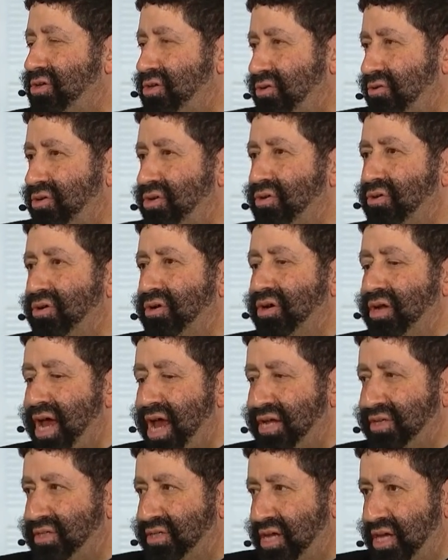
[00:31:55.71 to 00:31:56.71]
to your
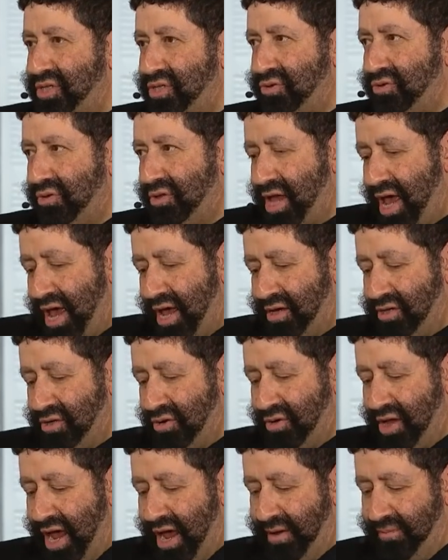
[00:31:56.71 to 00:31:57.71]
ancestral land.
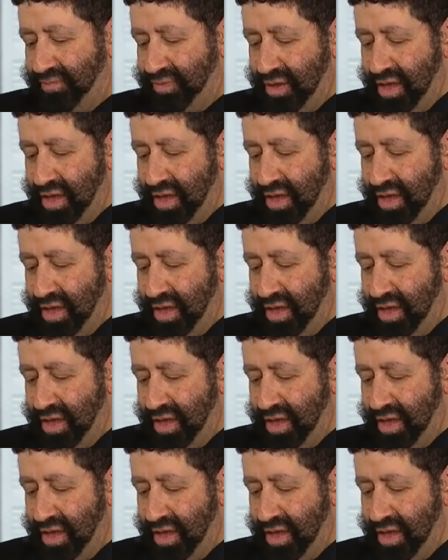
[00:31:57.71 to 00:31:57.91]
Okay.